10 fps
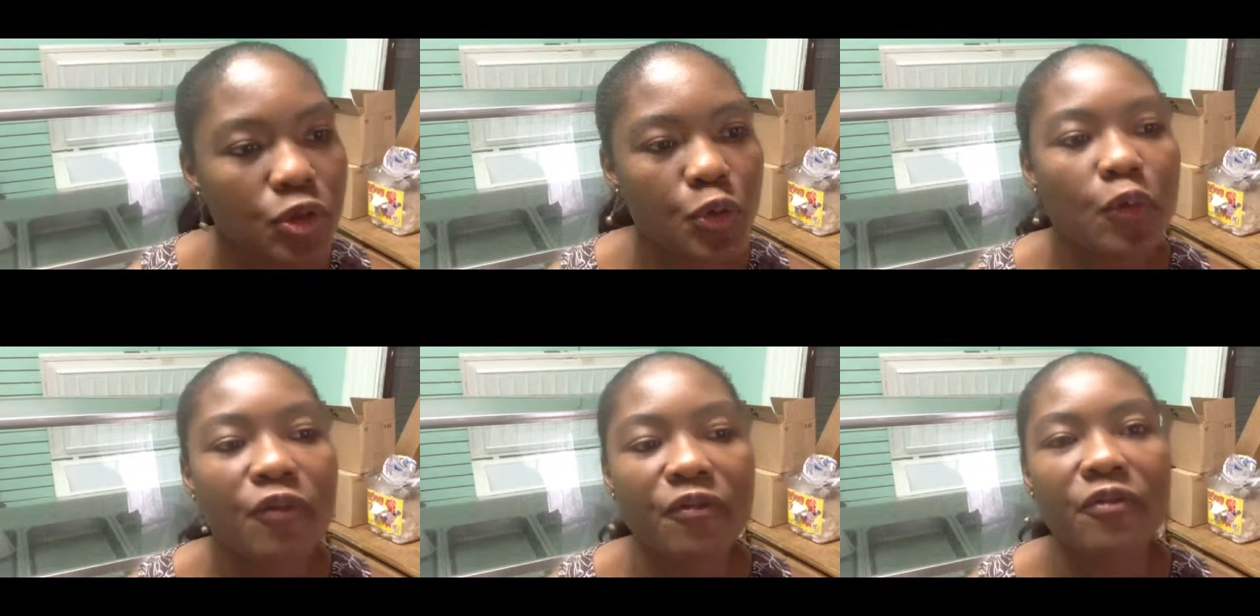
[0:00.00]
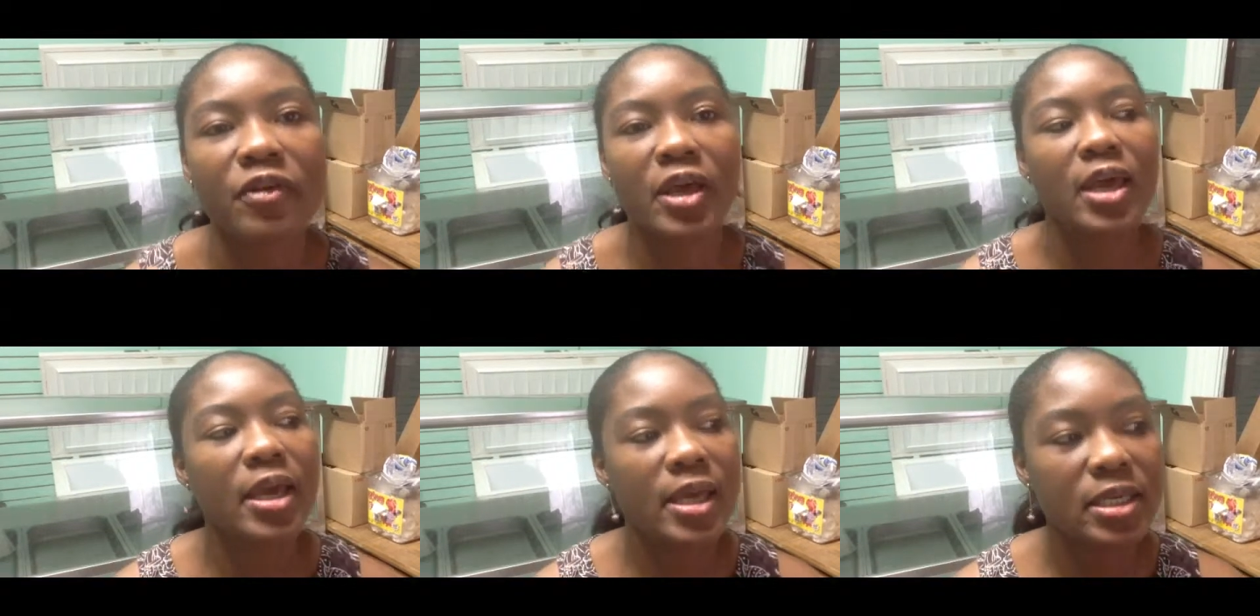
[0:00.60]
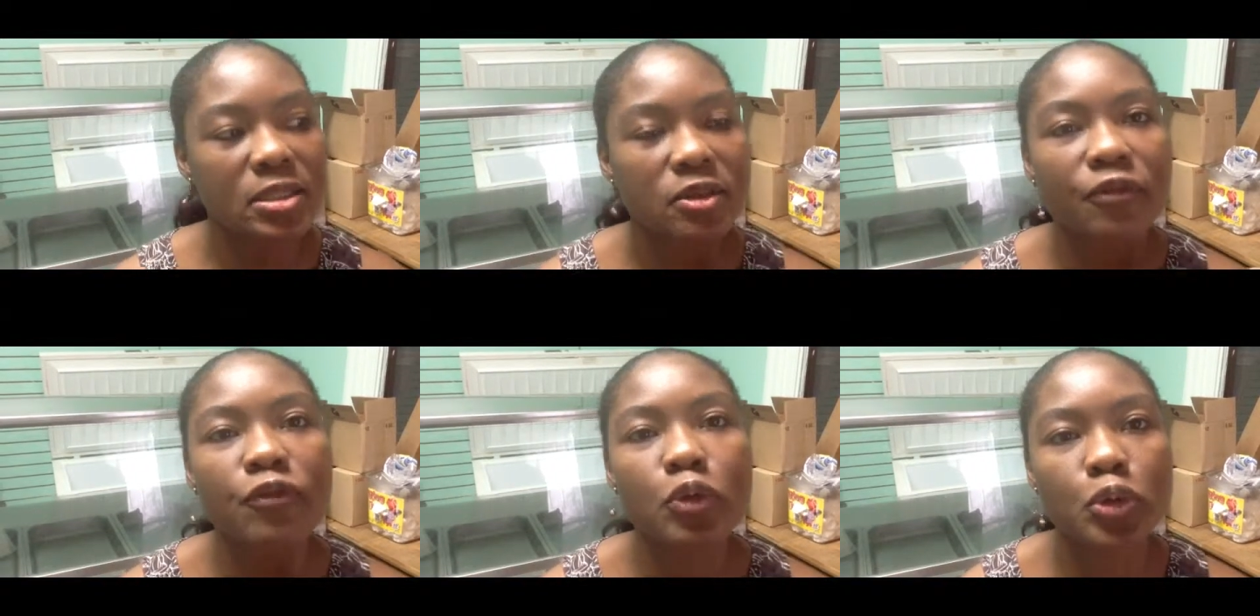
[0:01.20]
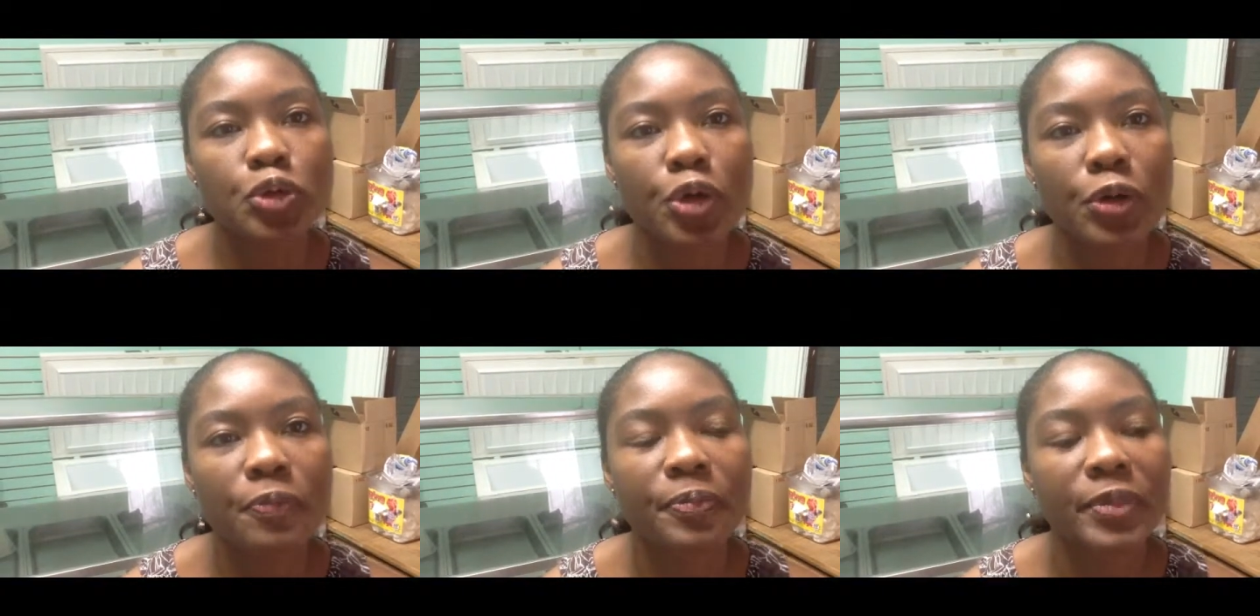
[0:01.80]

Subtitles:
youth is the future.